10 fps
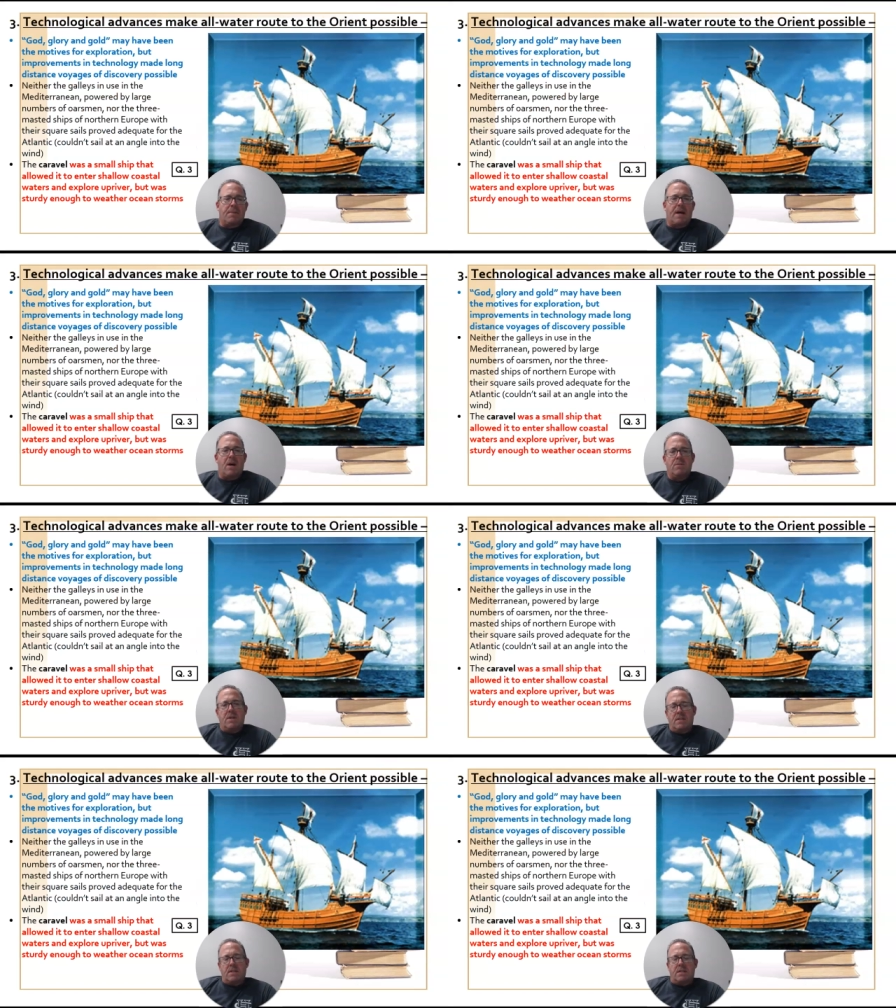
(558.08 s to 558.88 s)
about
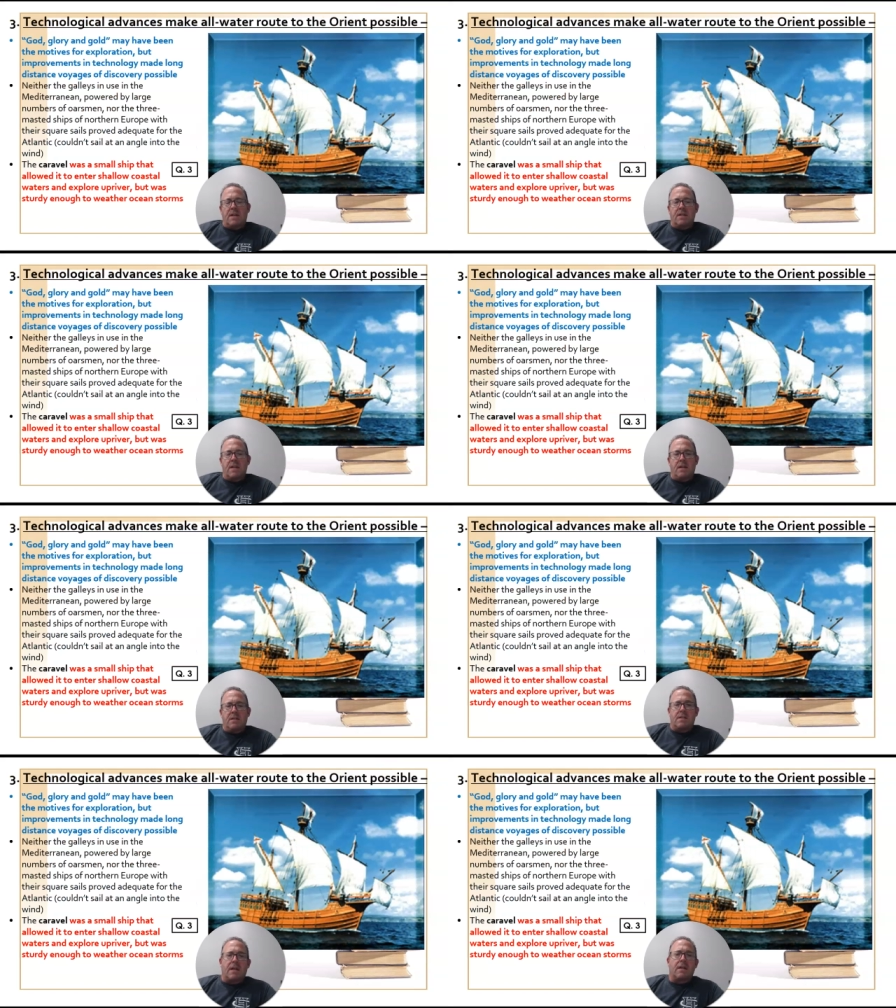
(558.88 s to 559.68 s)
uh, the techn-
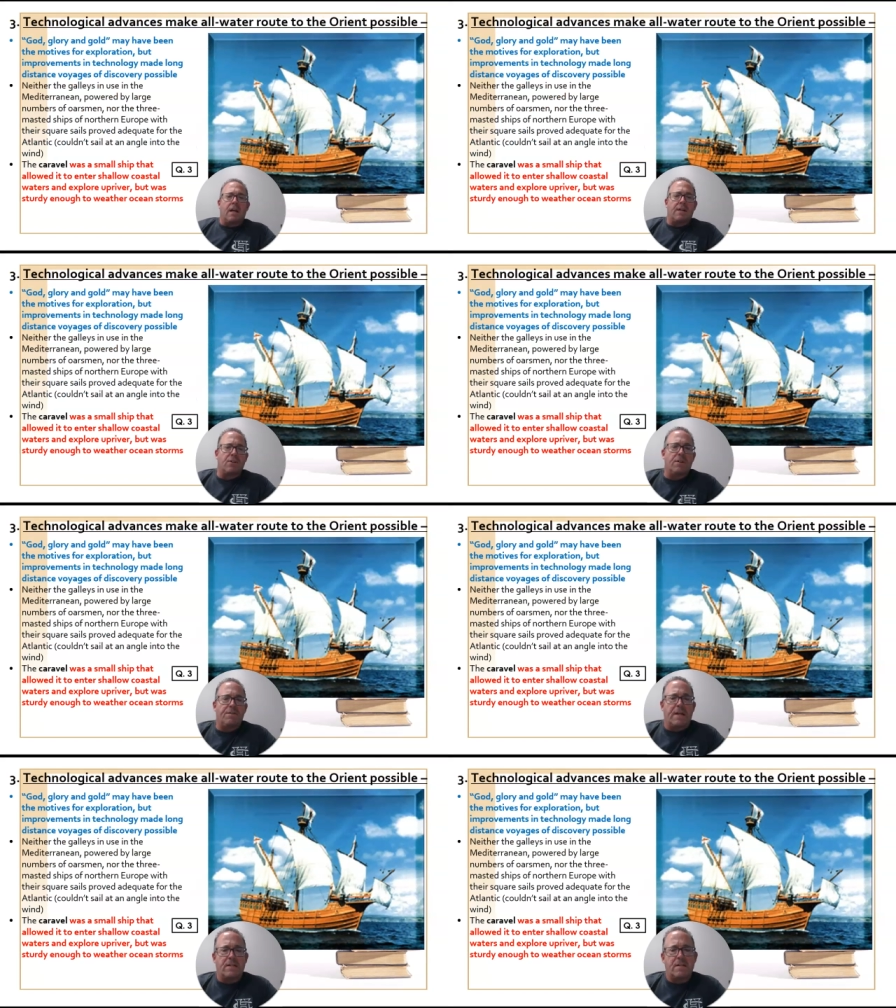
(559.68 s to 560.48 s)
technological
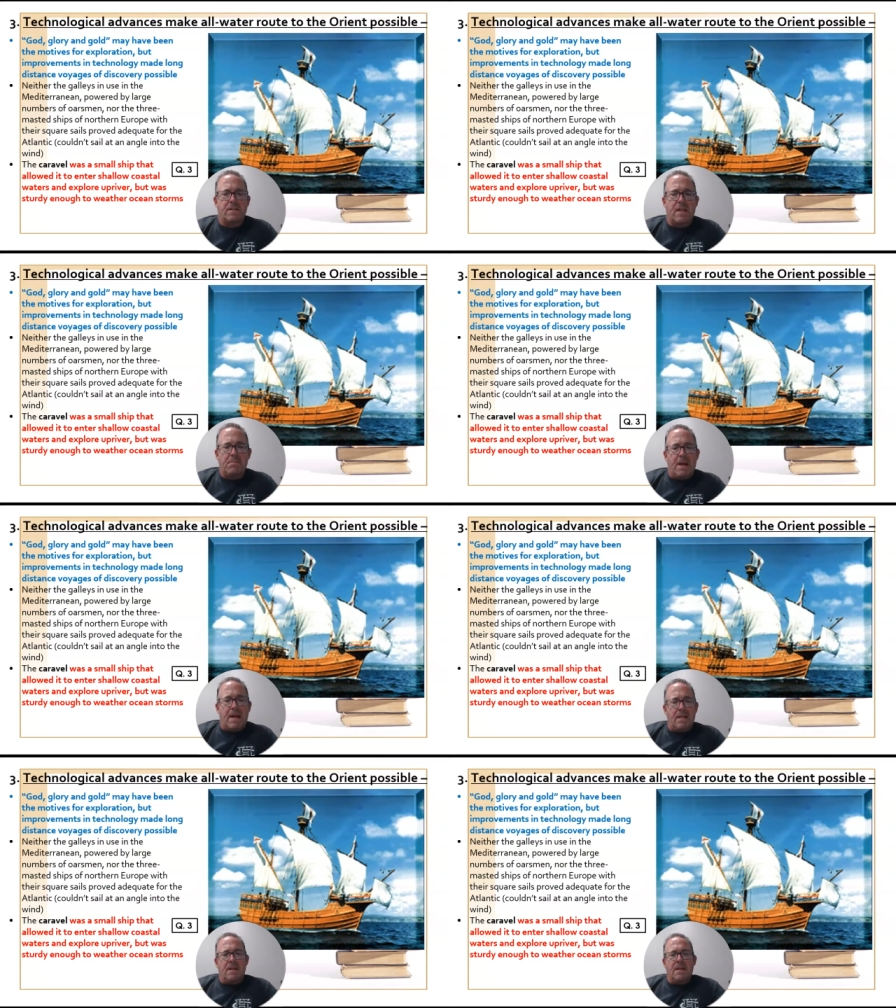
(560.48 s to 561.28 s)
advances that
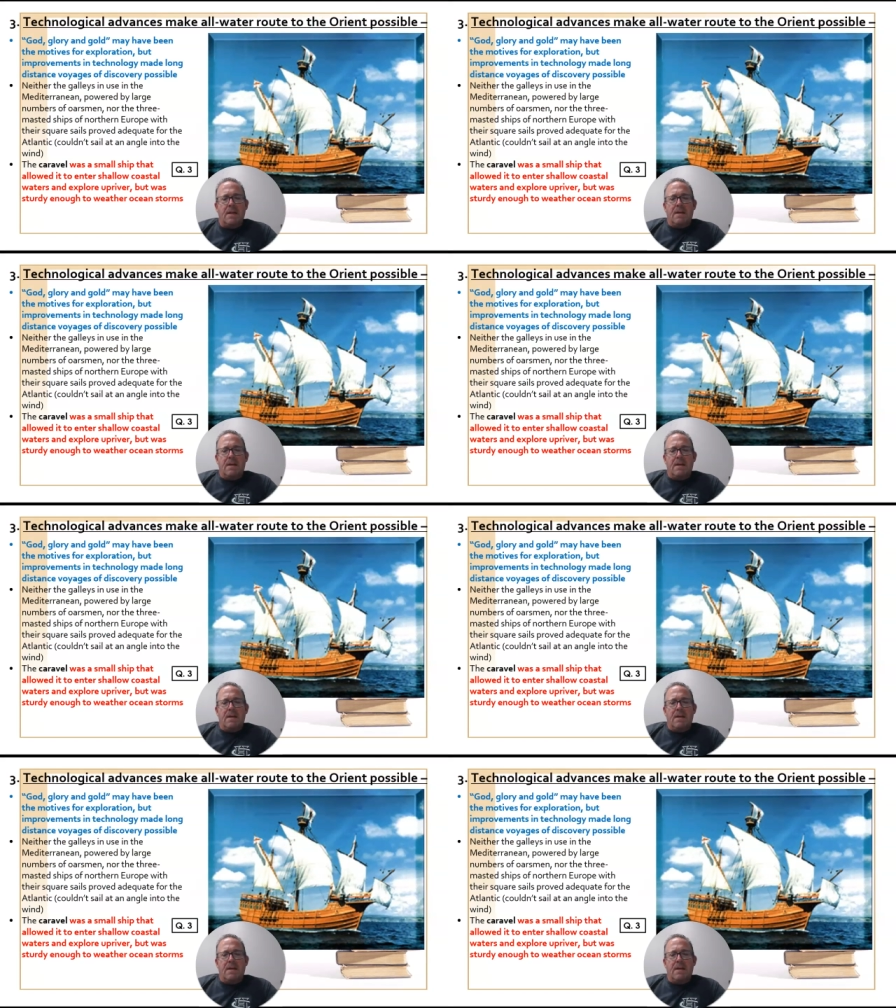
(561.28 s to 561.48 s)
made